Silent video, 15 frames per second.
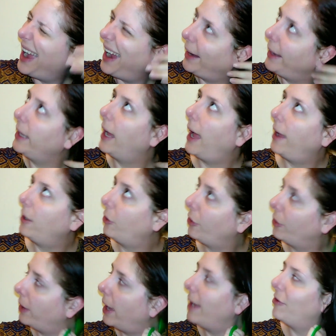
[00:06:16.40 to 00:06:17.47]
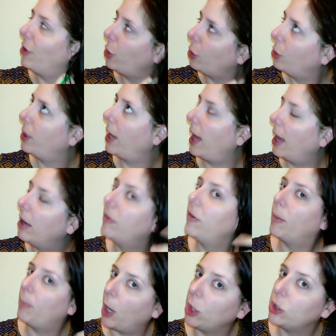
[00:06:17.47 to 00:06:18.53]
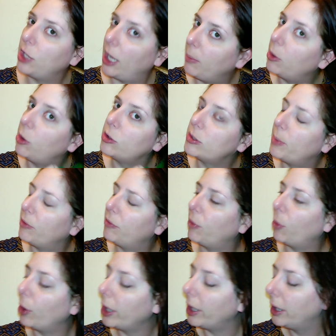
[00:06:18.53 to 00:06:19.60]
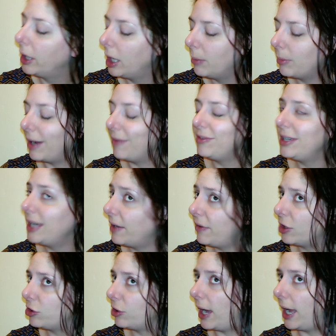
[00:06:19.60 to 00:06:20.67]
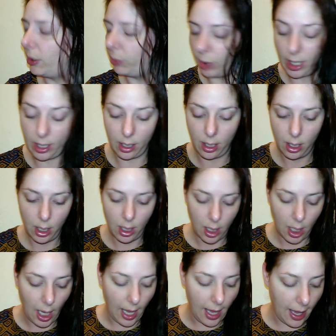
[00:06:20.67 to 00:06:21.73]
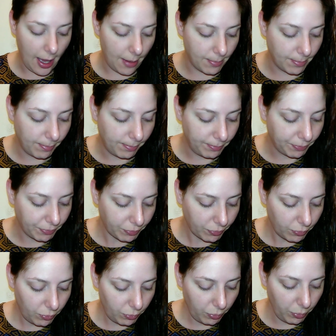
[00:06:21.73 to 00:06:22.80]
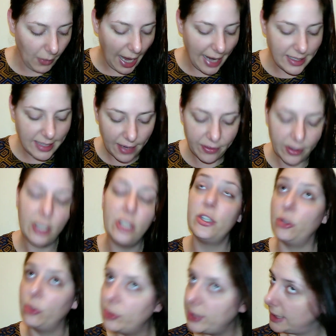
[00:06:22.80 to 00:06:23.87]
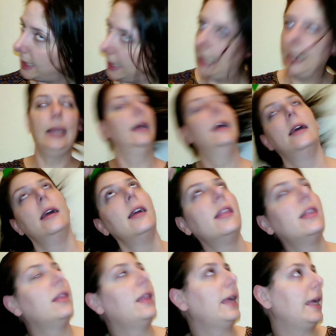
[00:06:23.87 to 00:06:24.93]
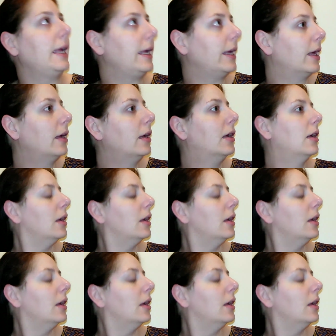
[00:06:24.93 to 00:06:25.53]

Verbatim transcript: I had I've heard of bar shampoos before, but I've never tried one. Um, I definitely do see the